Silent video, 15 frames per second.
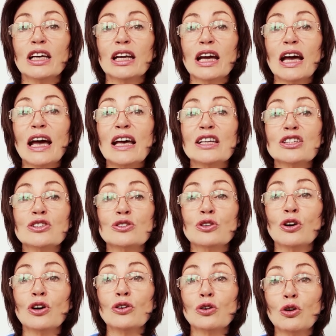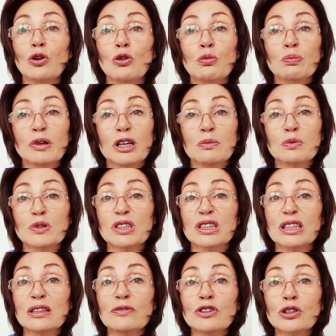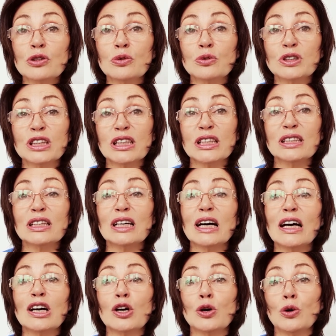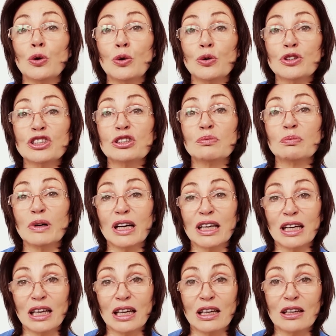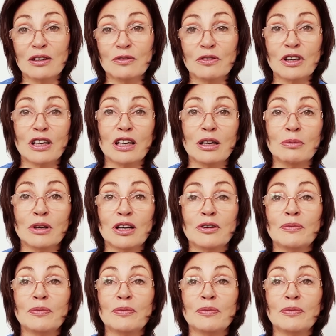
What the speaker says: as not all people's difficulties are caused by negative karma.